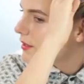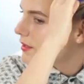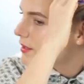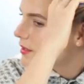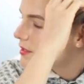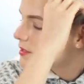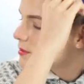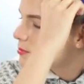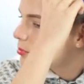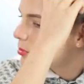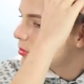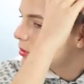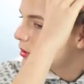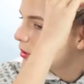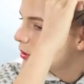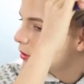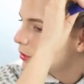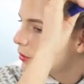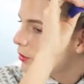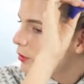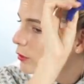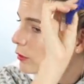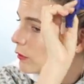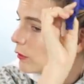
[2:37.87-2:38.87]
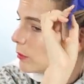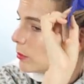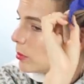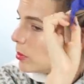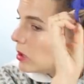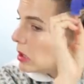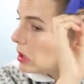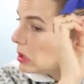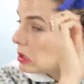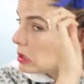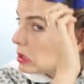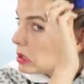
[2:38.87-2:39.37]
this blue
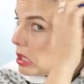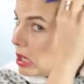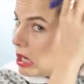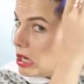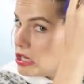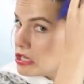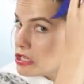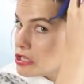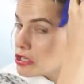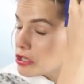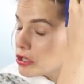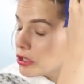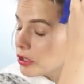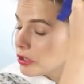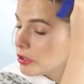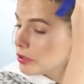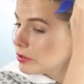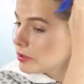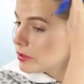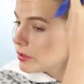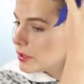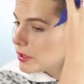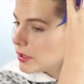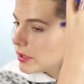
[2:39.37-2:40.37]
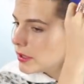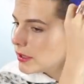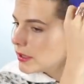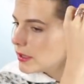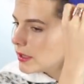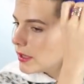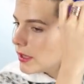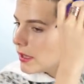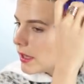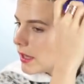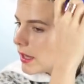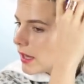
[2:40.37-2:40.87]
plush curler
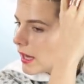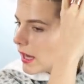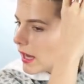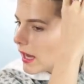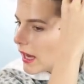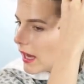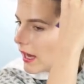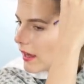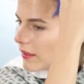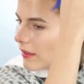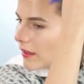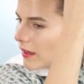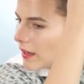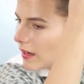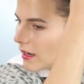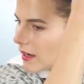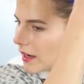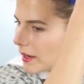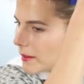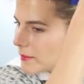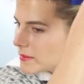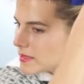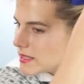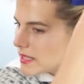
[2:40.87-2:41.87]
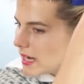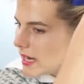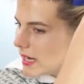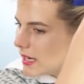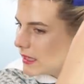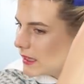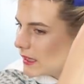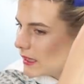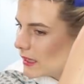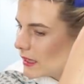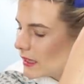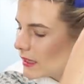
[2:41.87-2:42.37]
and then I'm
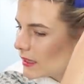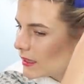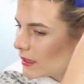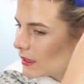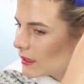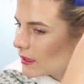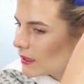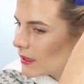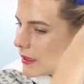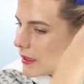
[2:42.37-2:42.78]
taking